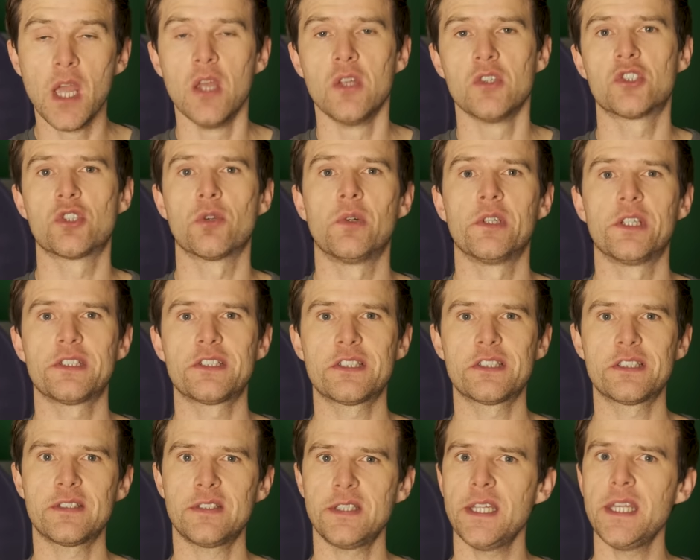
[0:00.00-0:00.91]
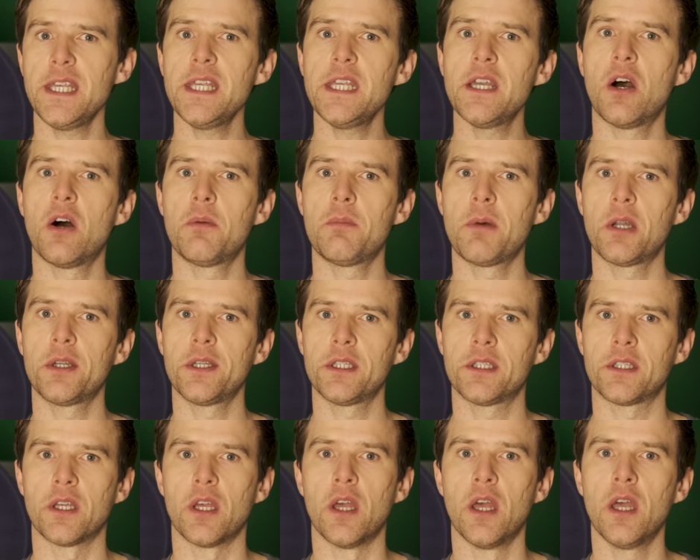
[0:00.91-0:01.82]
So on a C
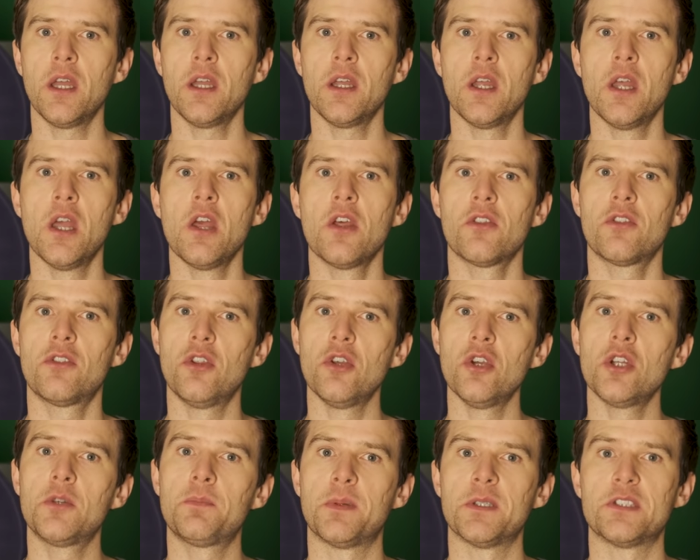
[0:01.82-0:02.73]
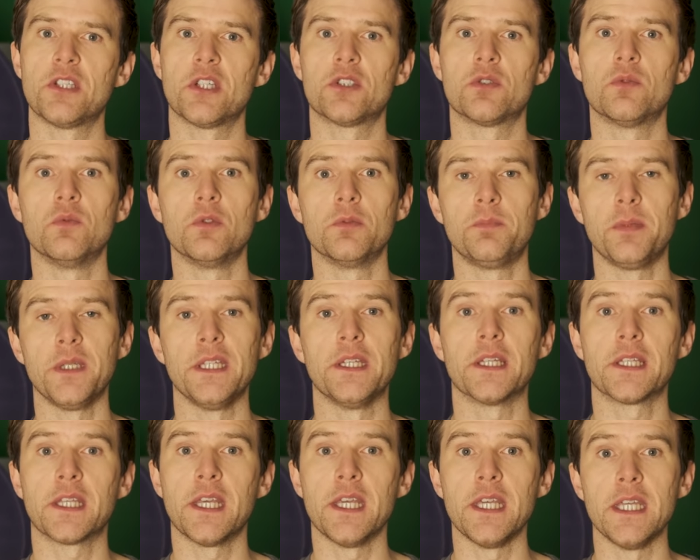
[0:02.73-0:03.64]
harmonica, third position would be
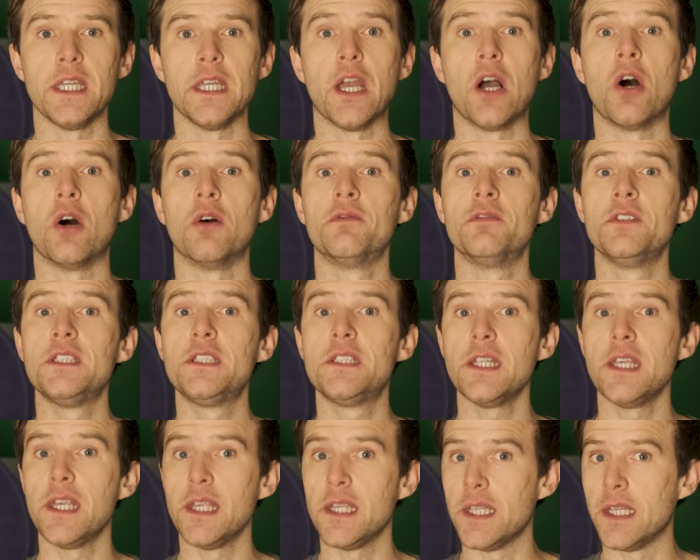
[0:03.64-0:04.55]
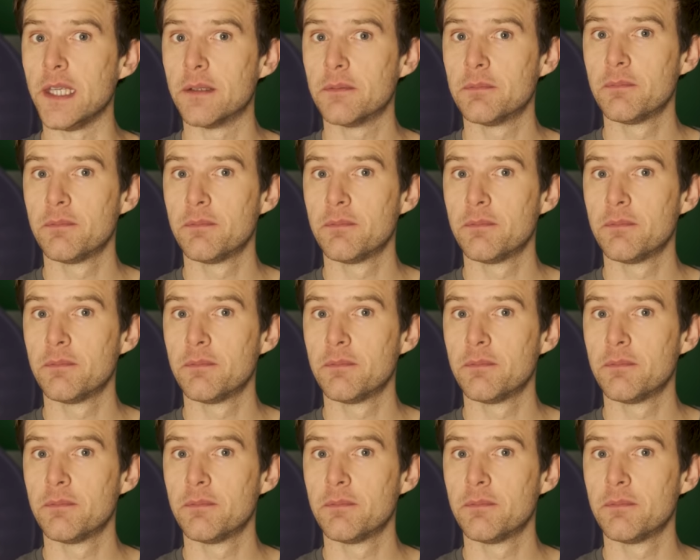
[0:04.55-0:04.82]
the key of D.